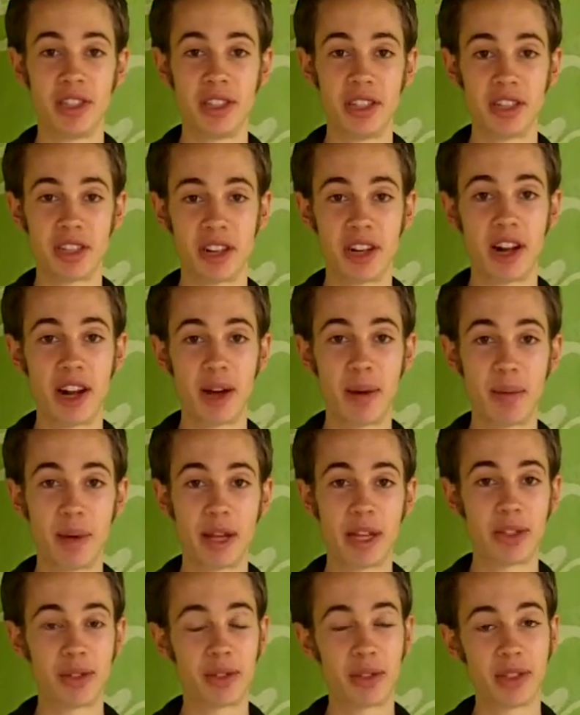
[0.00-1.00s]
in the
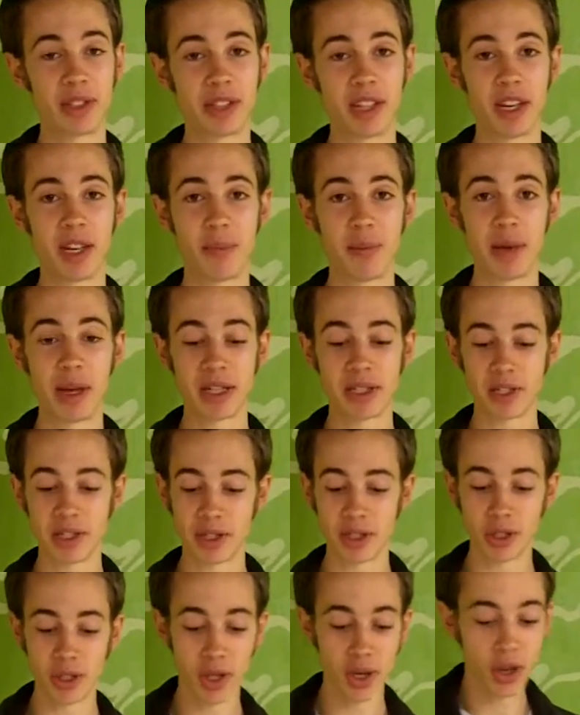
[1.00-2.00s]
comments or send a
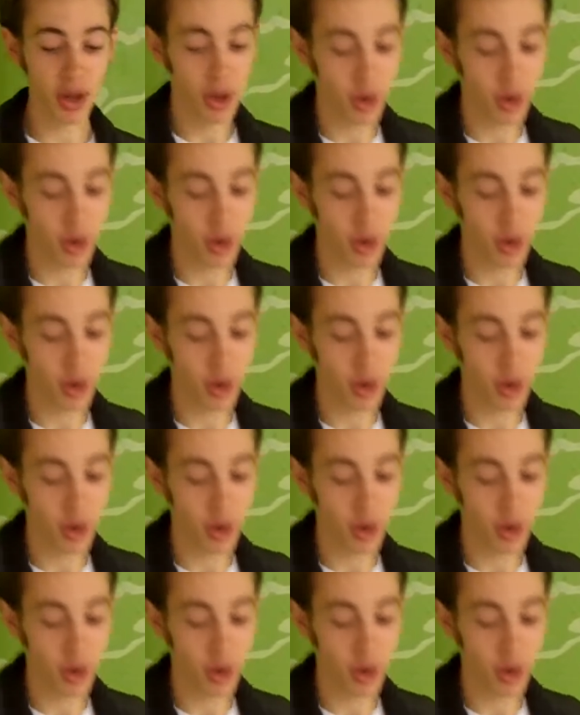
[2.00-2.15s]
message,